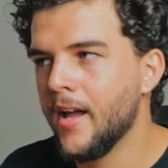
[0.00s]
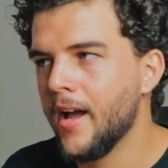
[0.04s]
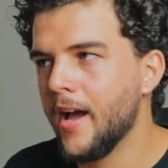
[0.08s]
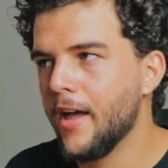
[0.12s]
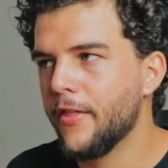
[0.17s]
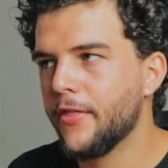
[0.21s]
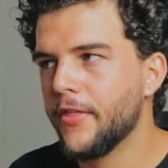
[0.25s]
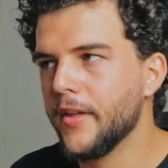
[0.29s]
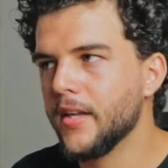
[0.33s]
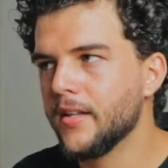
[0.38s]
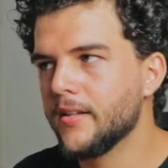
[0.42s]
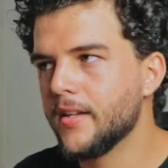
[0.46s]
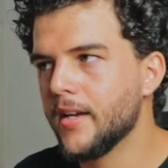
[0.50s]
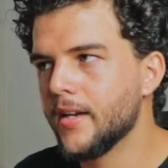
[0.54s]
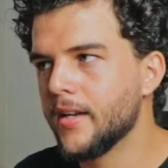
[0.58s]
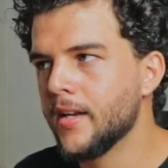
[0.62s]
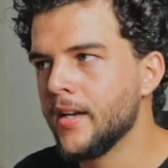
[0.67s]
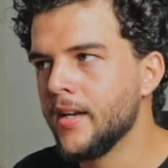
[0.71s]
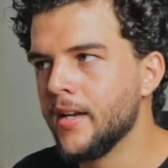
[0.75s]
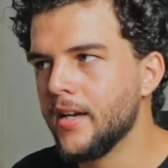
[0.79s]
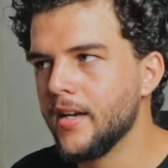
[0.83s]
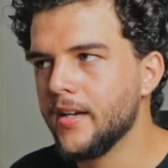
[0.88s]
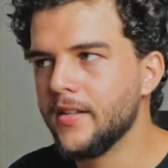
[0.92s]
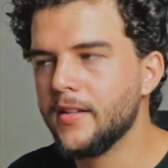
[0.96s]
I think that
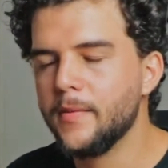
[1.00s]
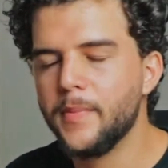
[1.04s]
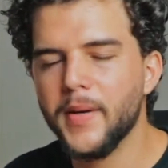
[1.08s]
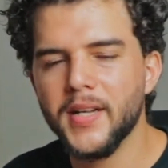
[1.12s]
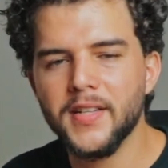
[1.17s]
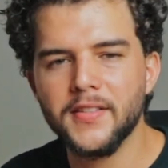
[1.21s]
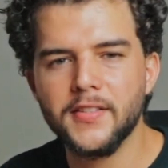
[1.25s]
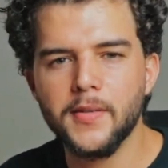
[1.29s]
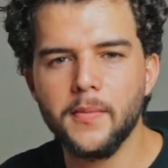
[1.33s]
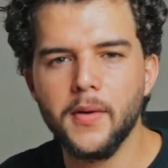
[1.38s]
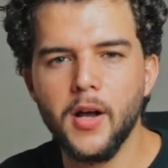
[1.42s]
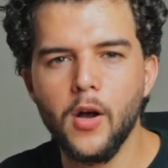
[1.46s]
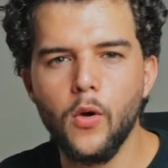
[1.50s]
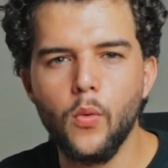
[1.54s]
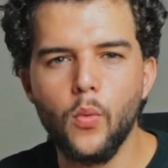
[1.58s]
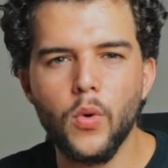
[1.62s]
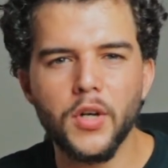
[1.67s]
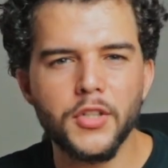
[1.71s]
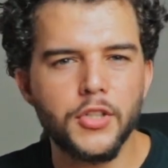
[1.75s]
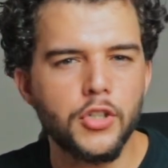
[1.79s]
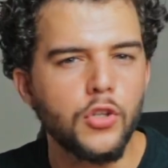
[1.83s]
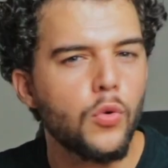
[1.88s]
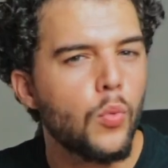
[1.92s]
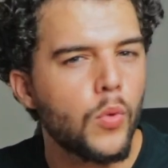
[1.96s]
it depends about
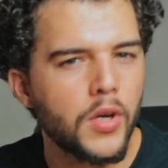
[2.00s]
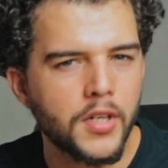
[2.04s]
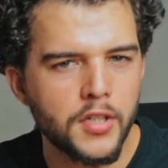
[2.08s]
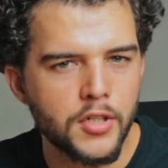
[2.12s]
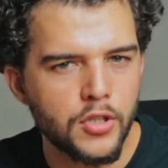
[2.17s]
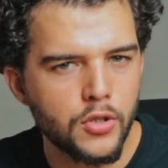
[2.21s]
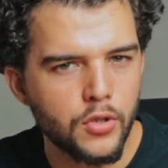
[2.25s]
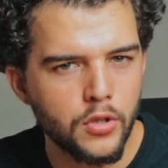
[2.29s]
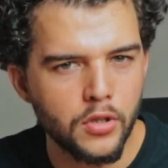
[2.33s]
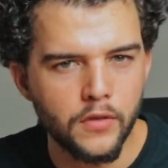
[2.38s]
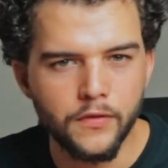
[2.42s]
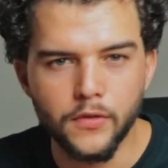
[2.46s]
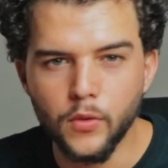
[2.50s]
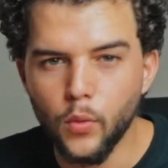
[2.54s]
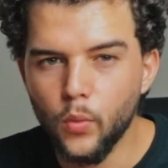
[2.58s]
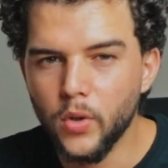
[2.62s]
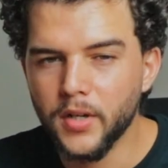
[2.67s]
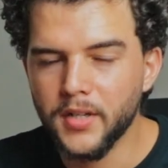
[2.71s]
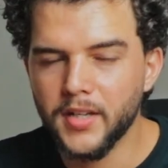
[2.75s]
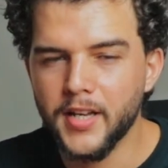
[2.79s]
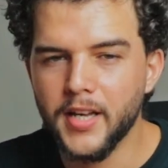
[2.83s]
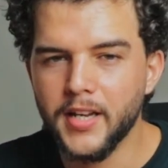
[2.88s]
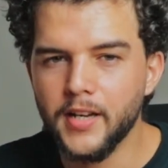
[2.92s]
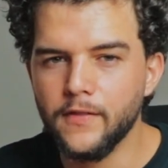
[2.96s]
what you want to do. If you
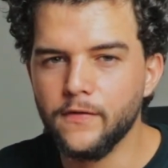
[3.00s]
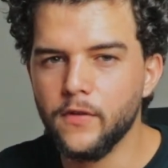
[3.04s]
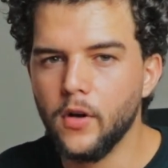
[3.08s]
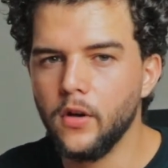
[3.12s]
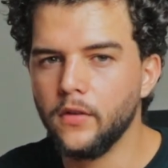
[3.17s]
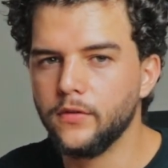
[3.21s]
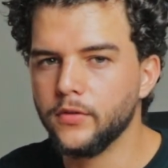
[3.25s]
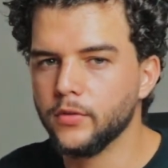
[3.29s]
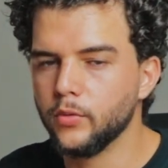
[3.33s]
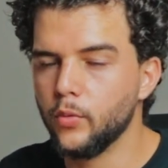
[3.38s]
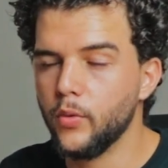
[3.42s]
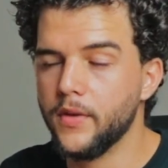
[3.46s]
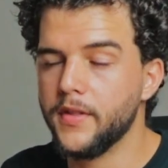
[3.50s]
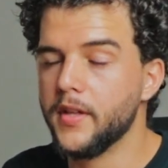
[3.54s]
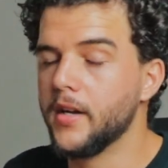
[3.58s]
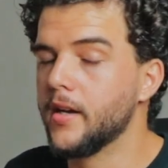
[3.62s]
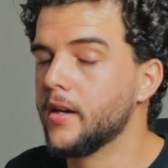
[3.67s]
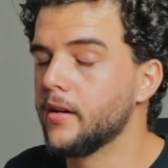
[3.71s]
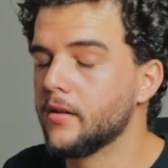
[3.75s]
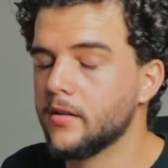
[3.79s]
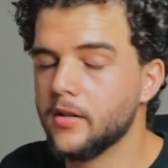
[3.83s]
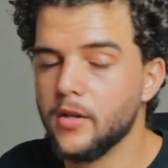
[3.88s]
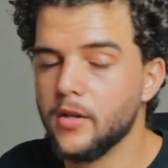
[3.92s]
want to get involved with a